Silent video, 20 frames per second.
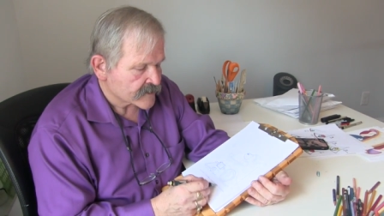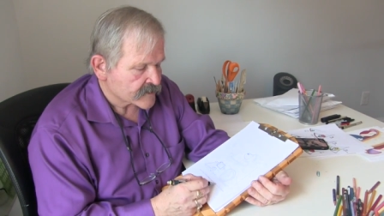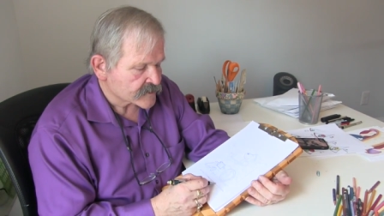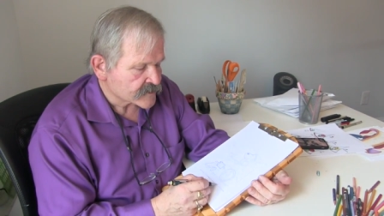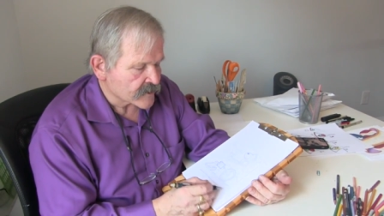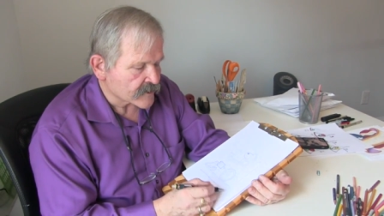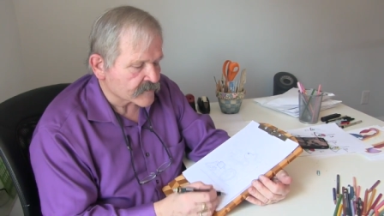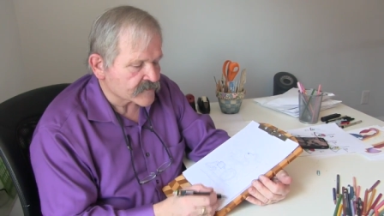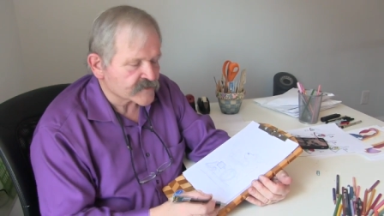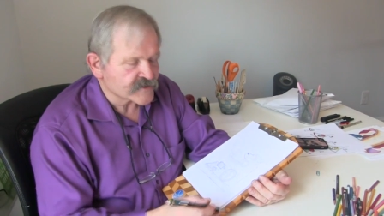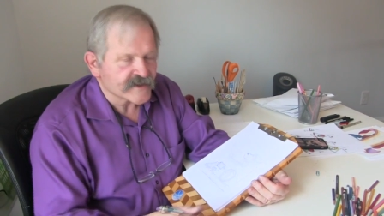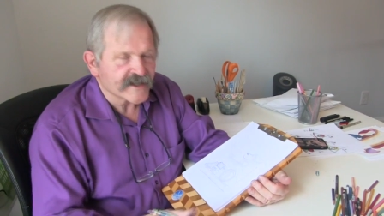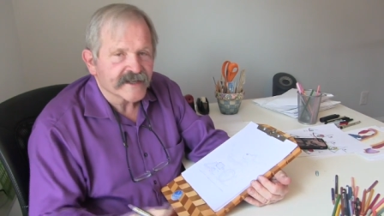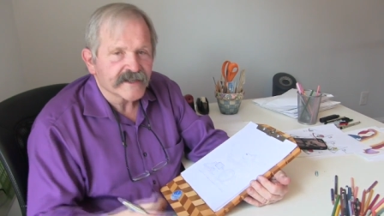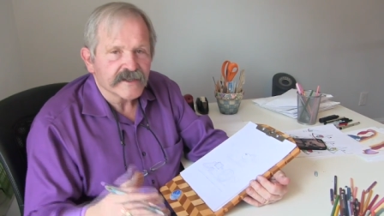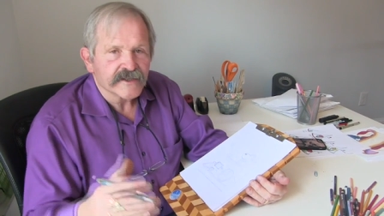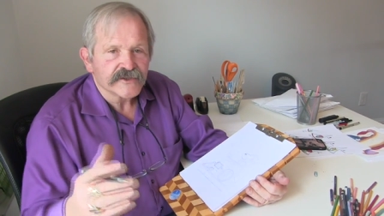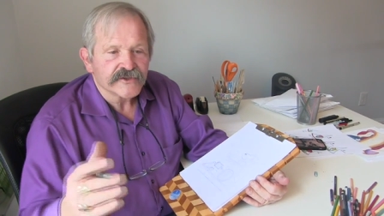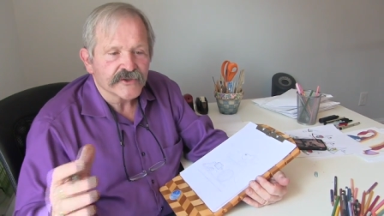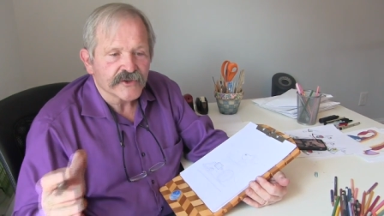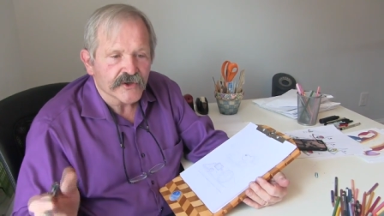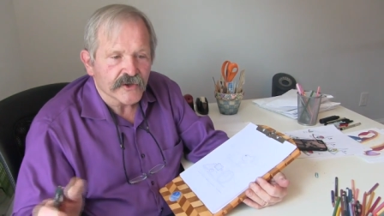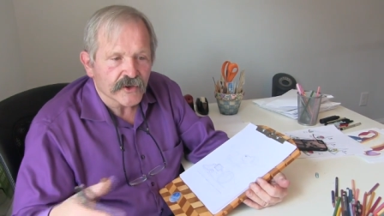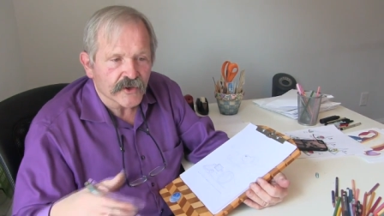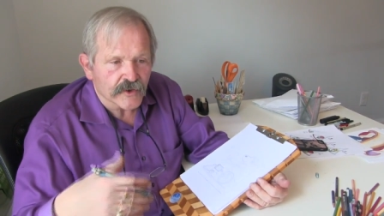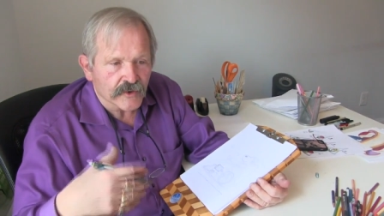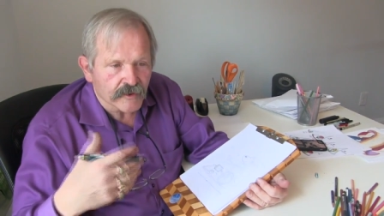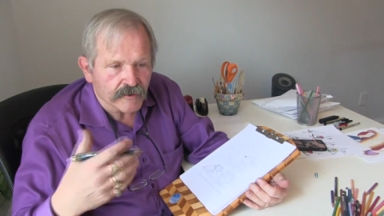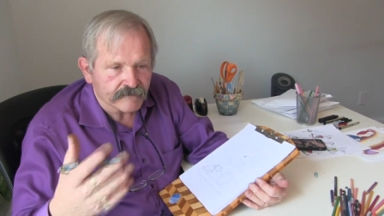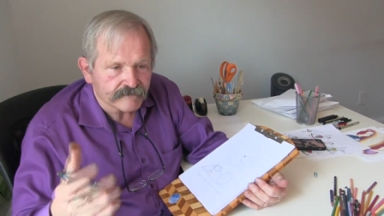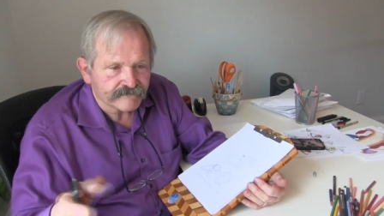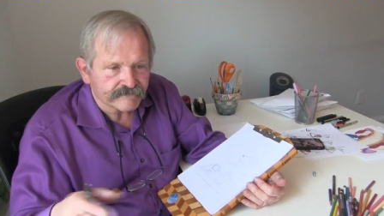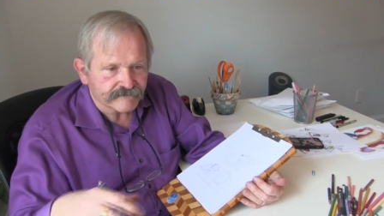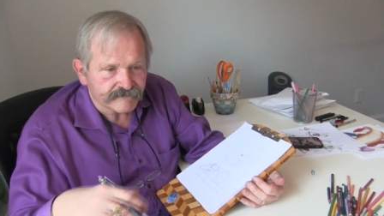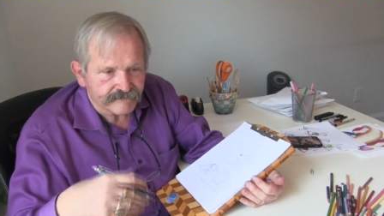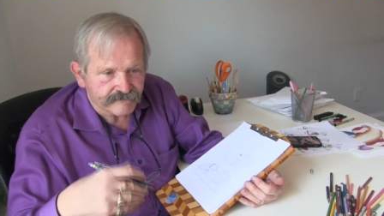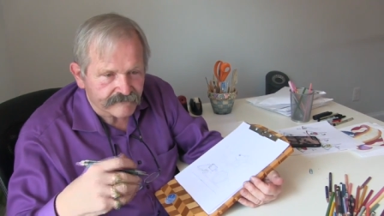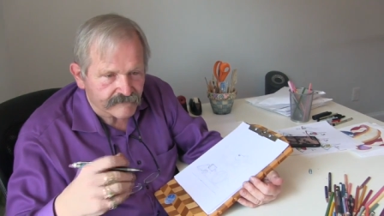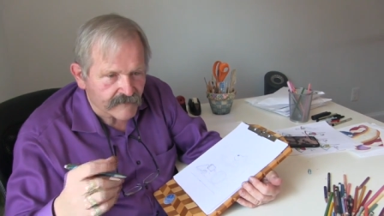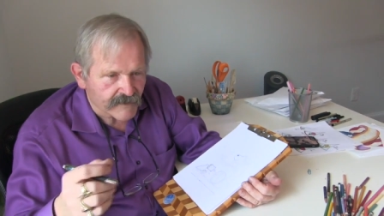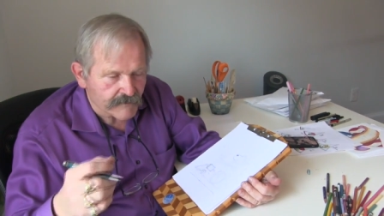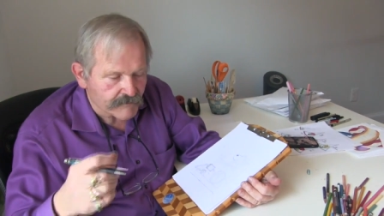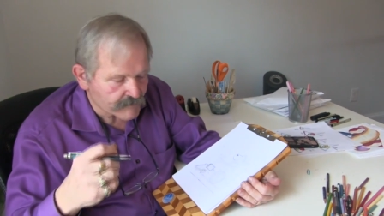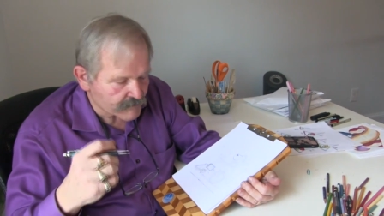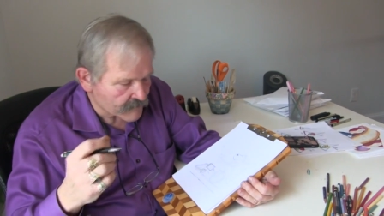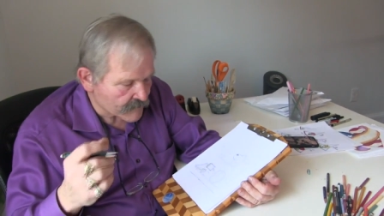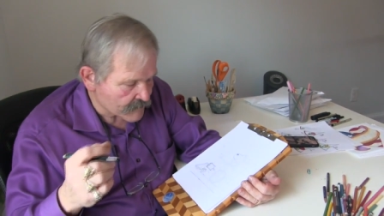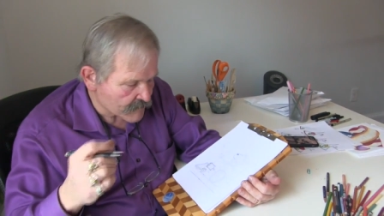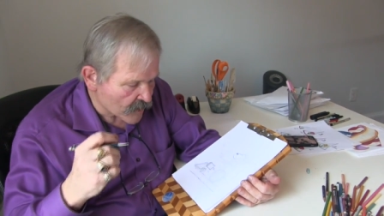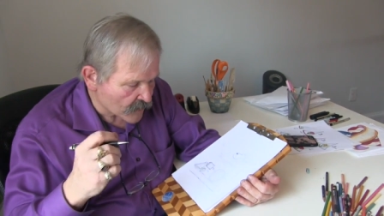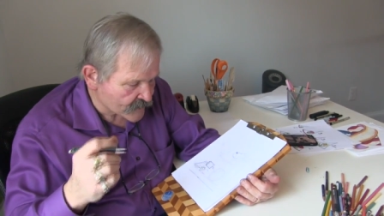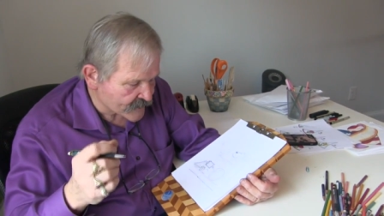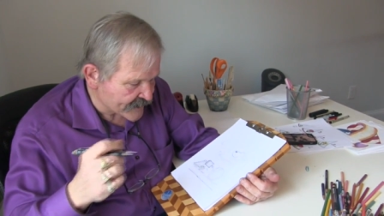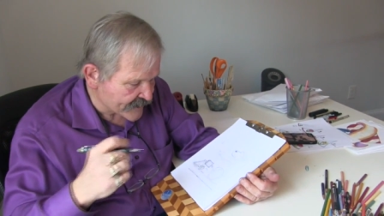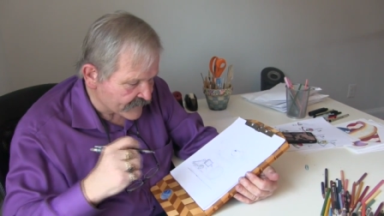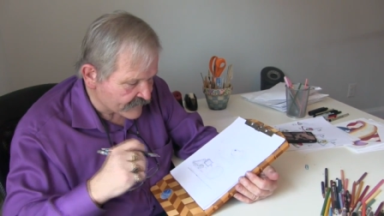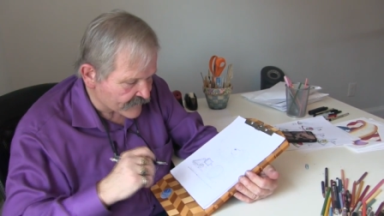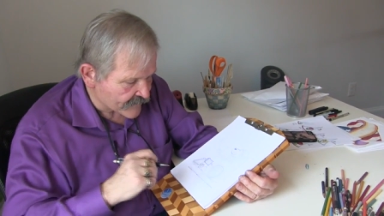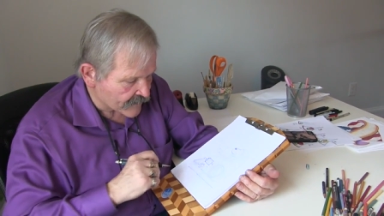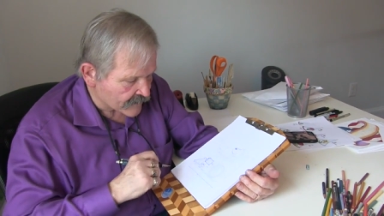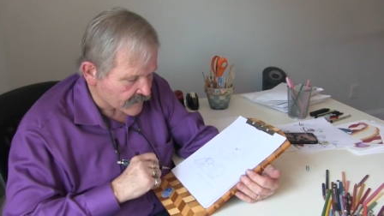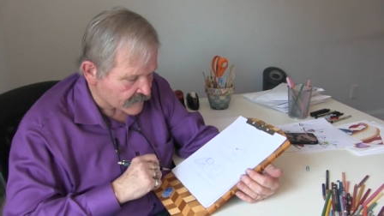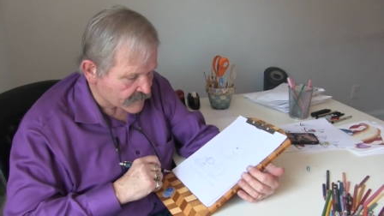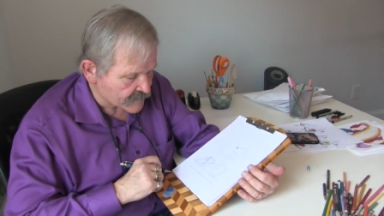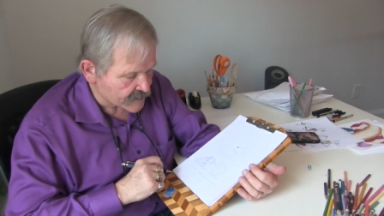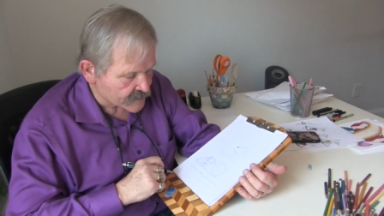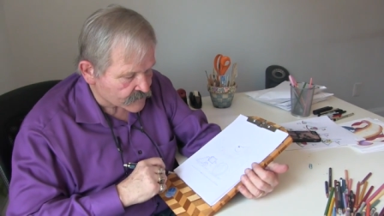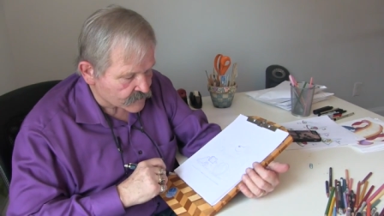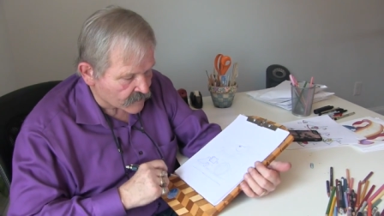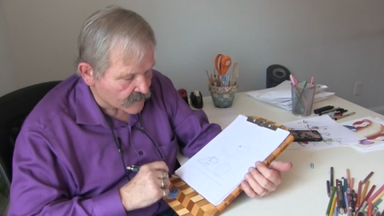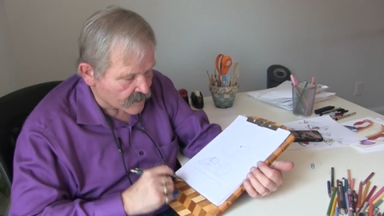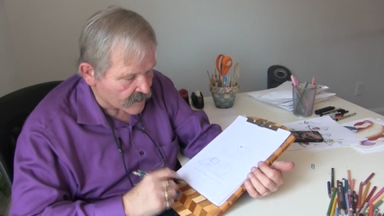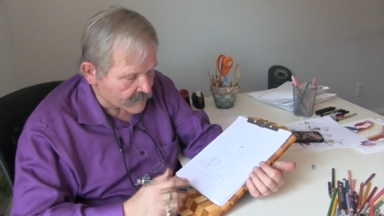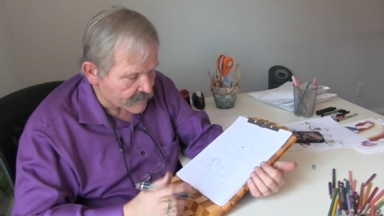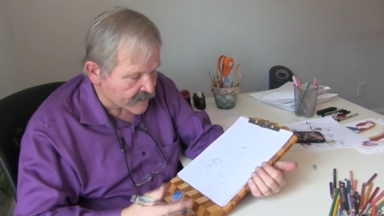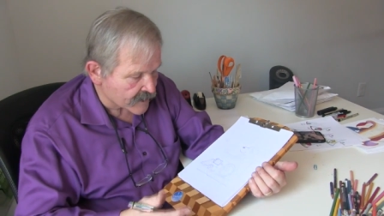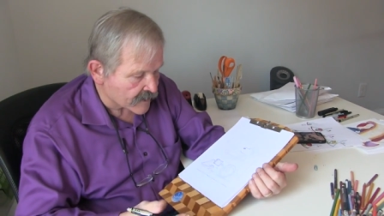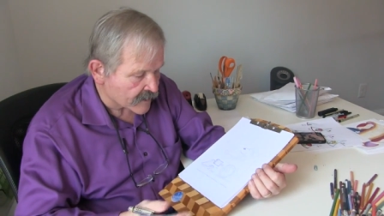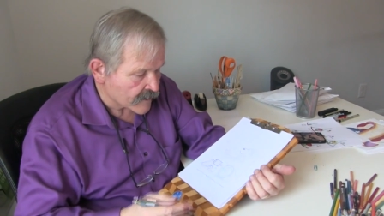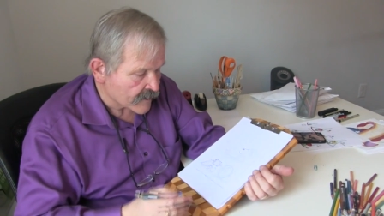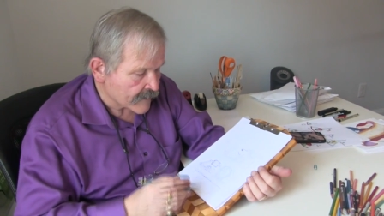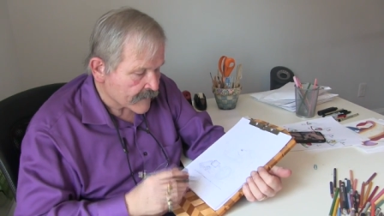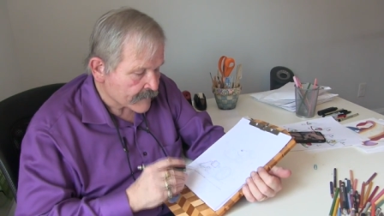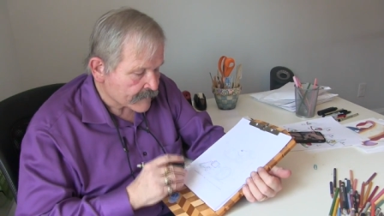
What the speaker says: sort of signature motif elements will come in.